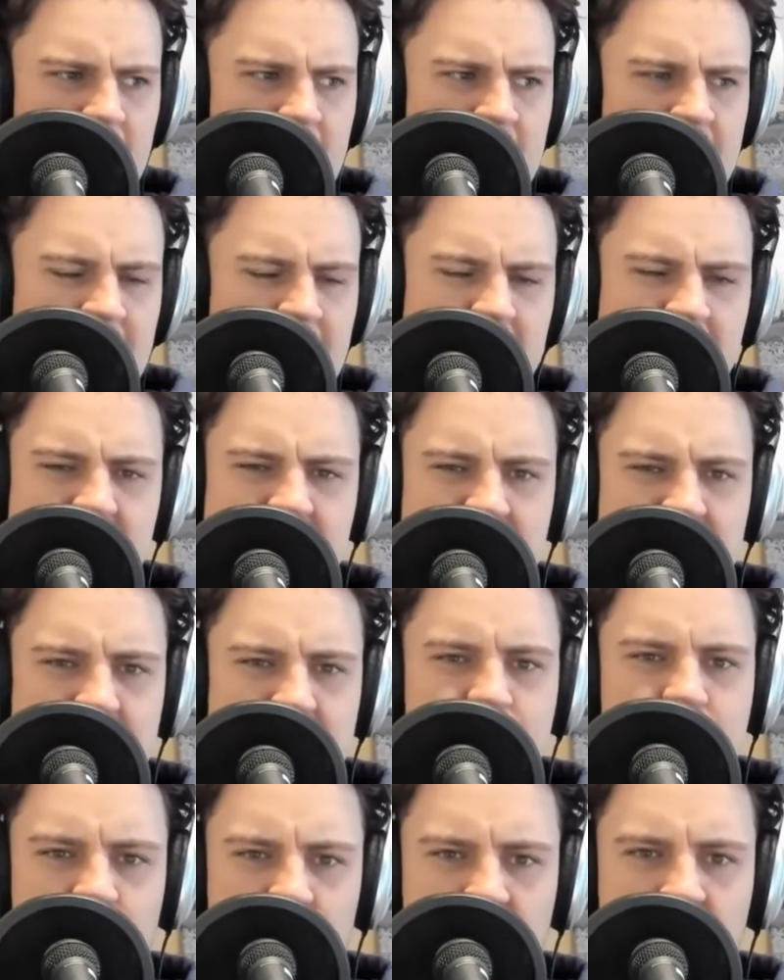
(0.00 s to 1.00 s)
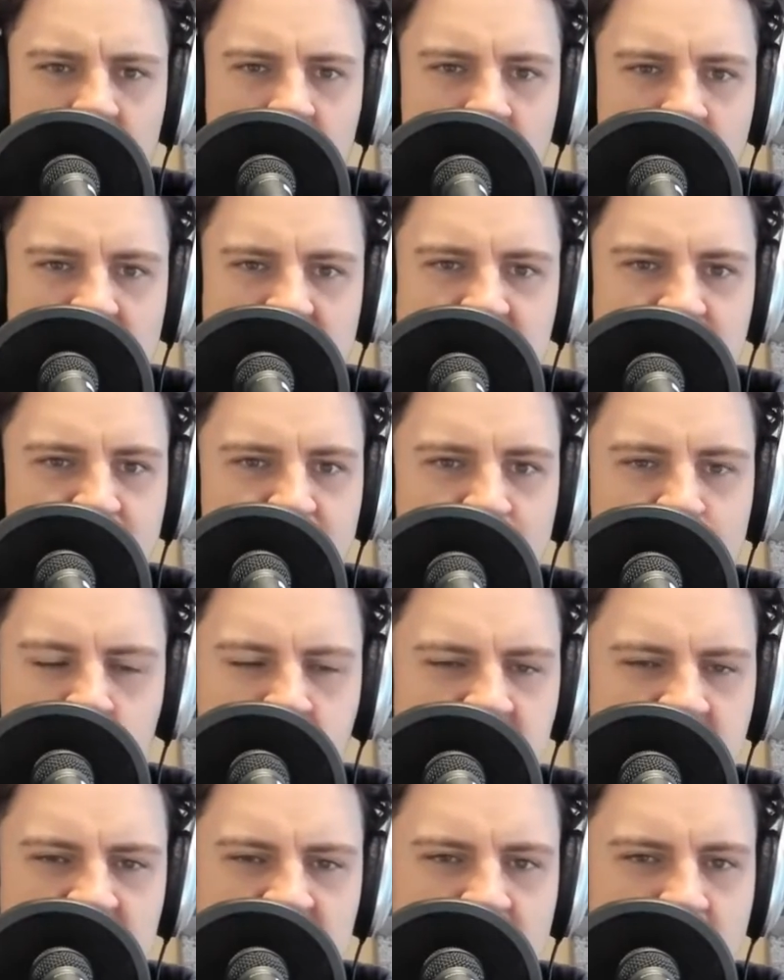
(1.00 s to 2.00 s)
This is literally one of the greatest
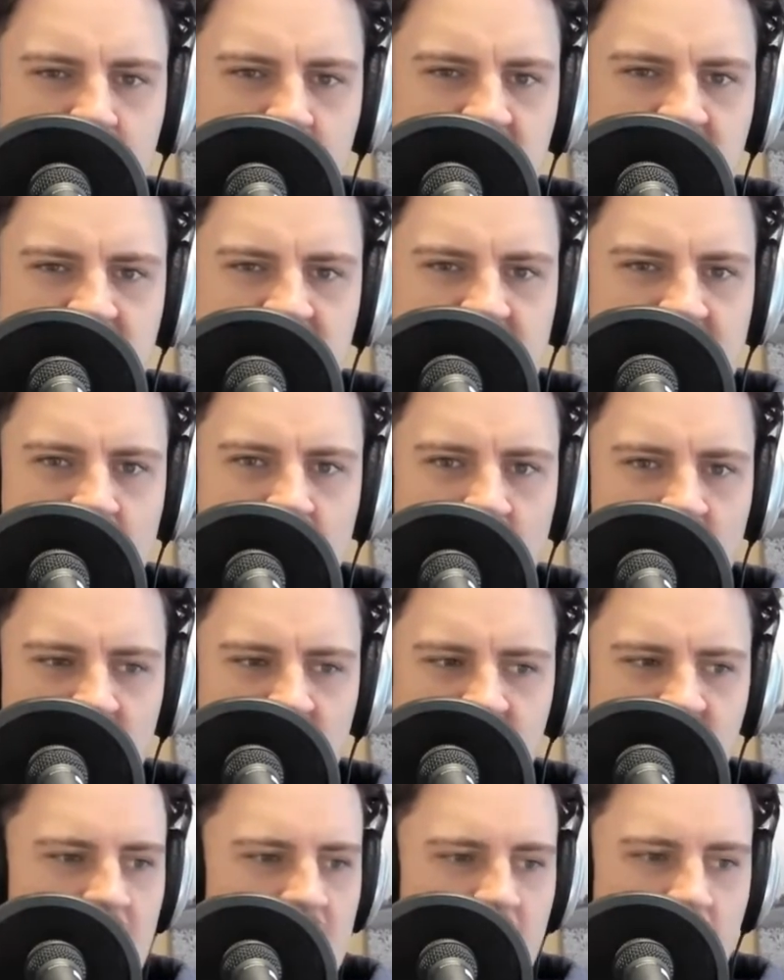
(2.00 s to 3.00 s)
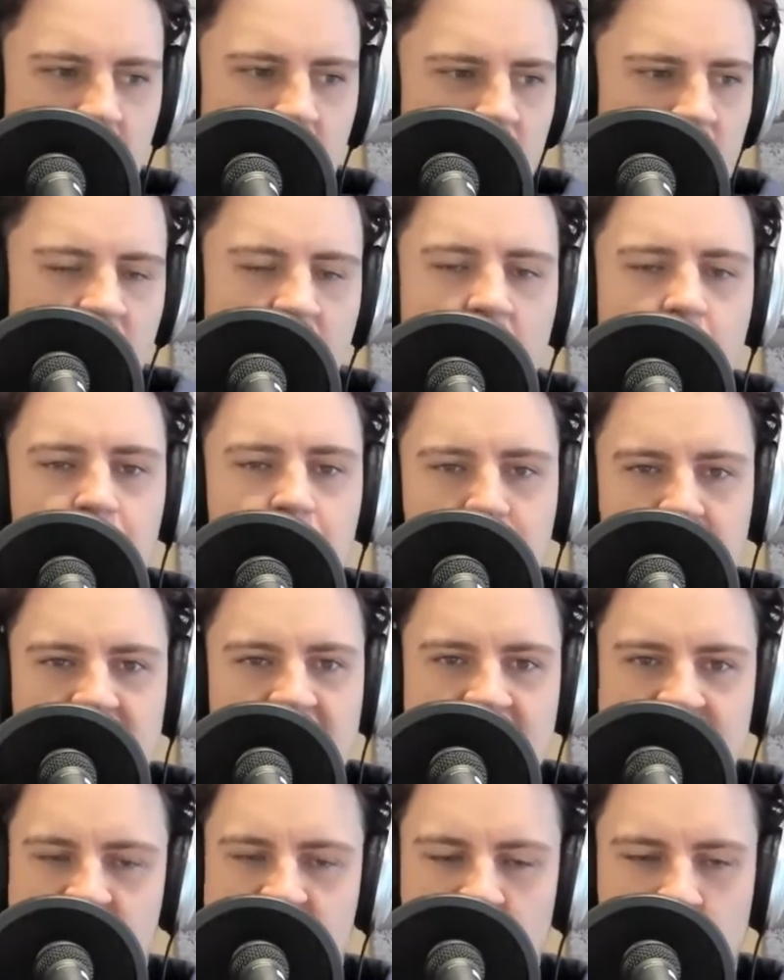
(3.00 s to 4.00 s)
performances I've ever seen, guys. I can't put it
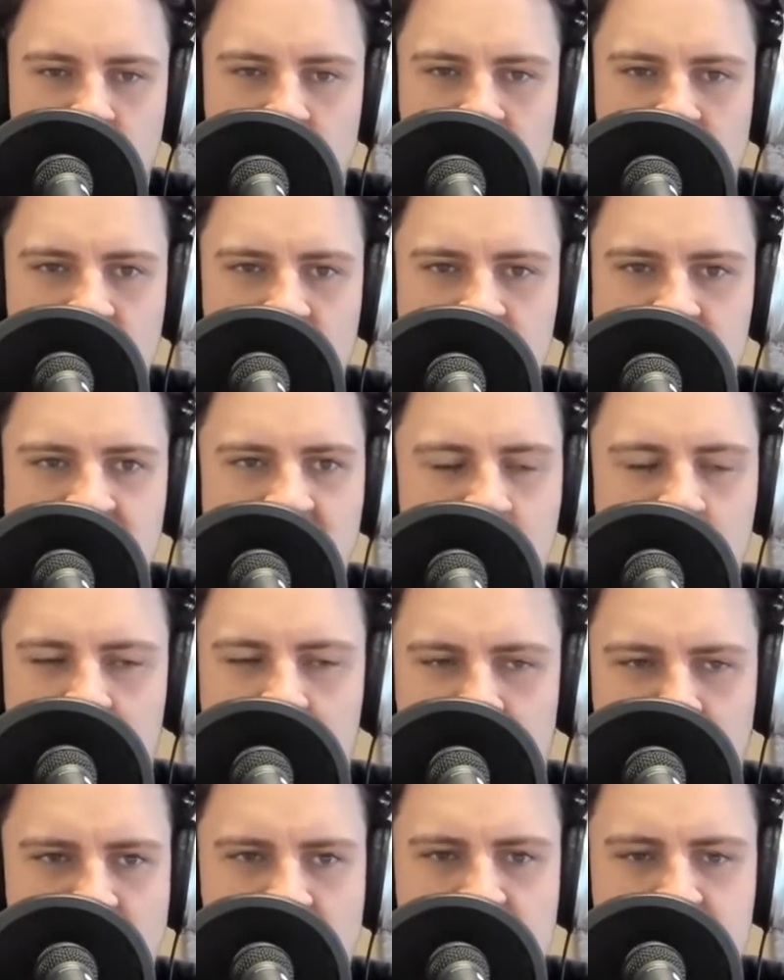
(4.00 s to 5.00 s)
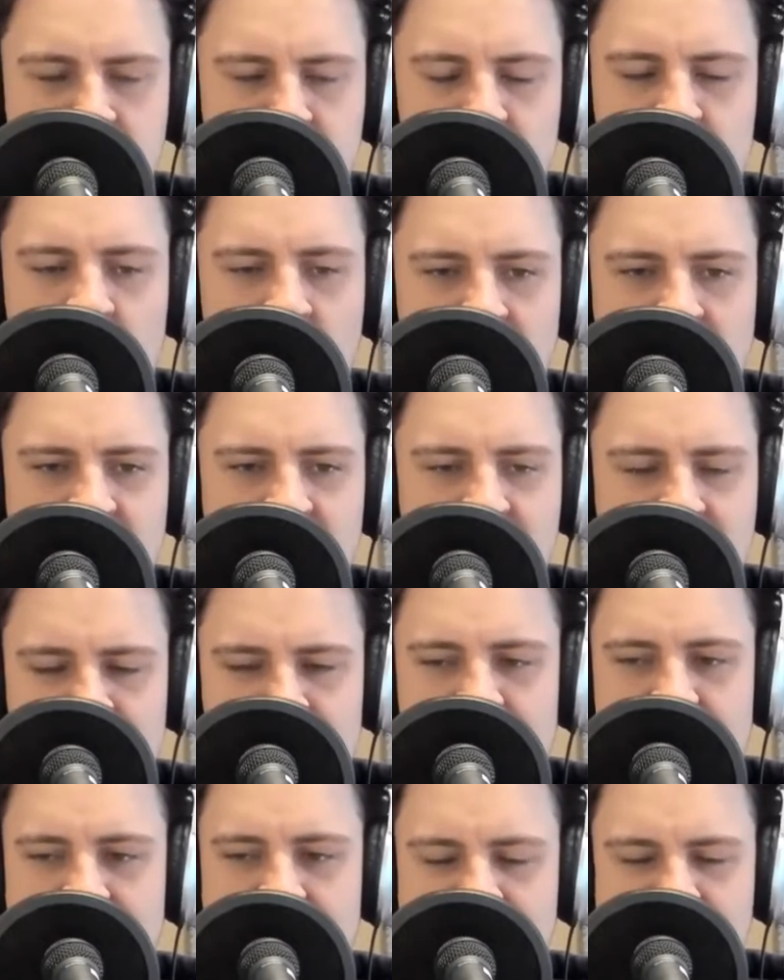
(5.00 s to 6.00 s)
into words how incredible Joaquin
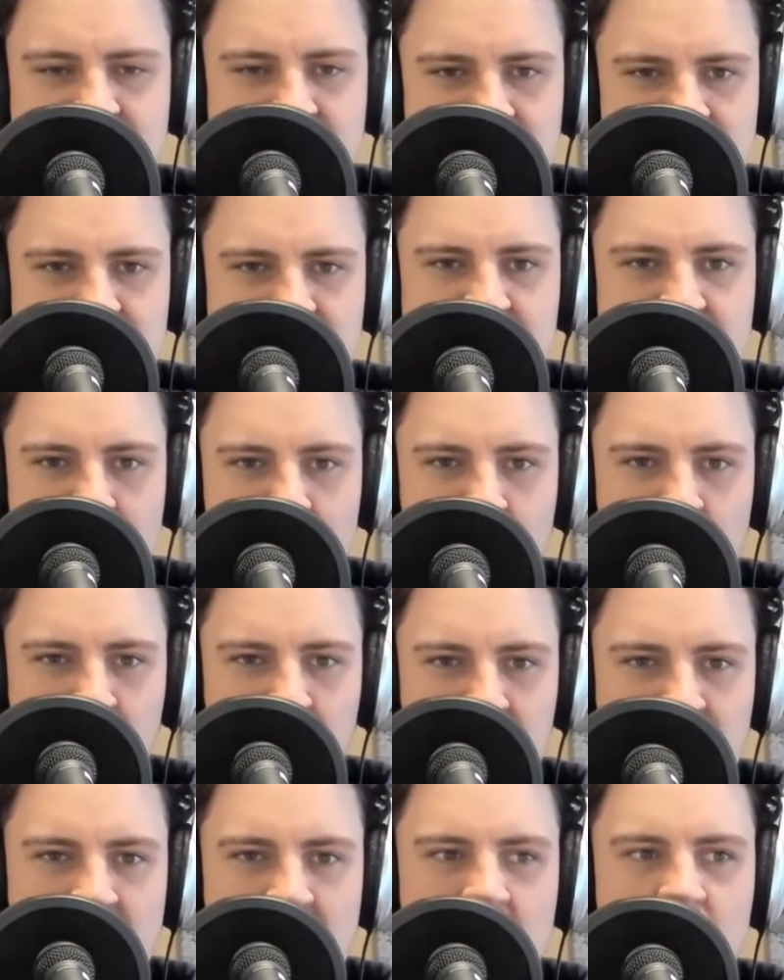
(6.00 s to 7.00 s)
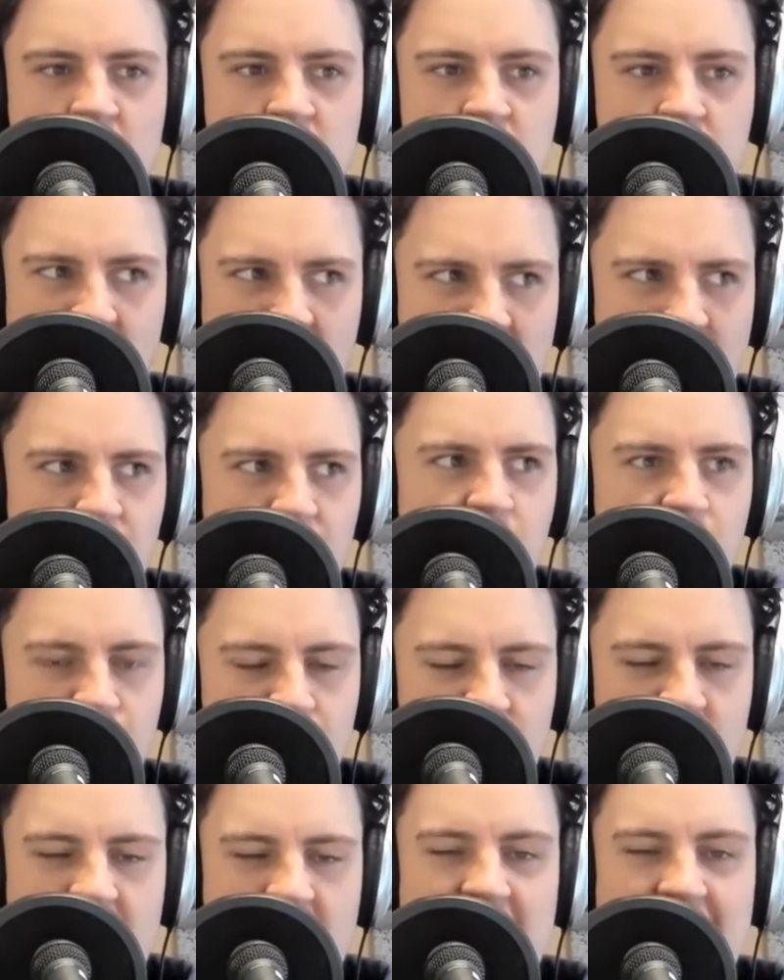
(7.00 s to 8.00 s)
Phoenix is in this film. You have to
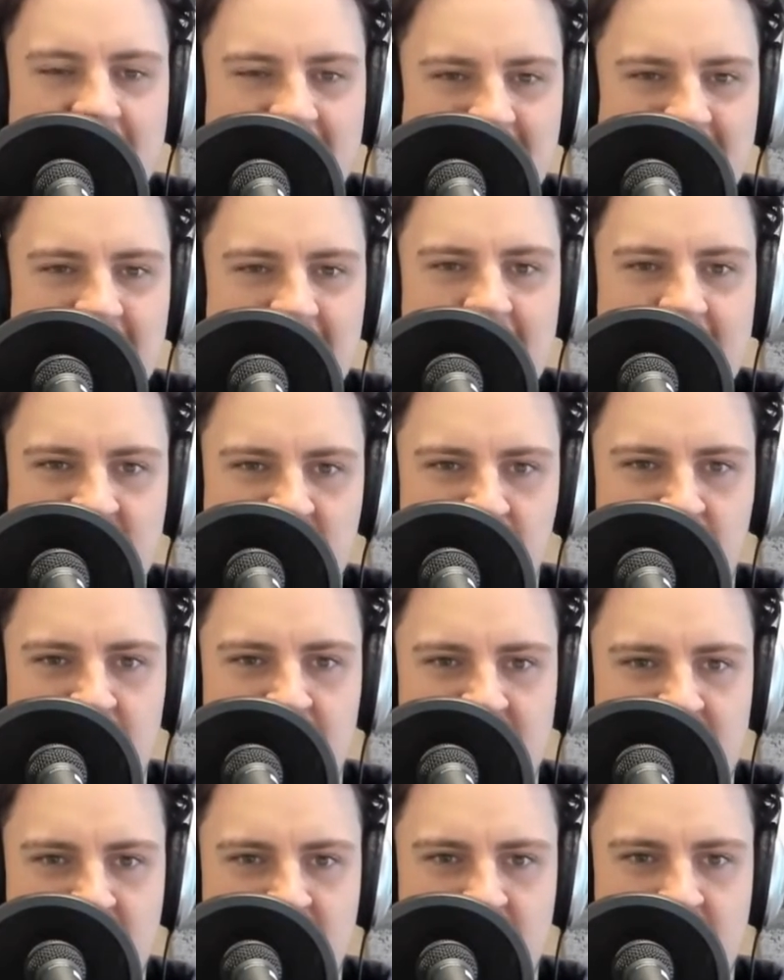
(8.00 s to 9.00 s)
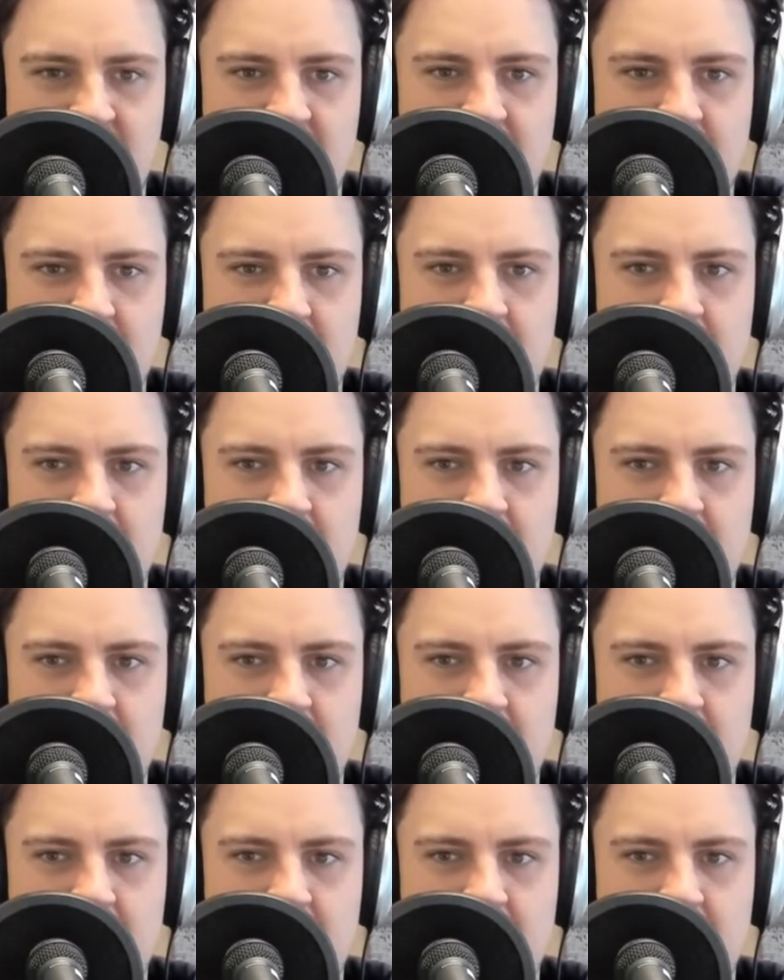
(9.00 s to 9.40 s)
really see it to believe it.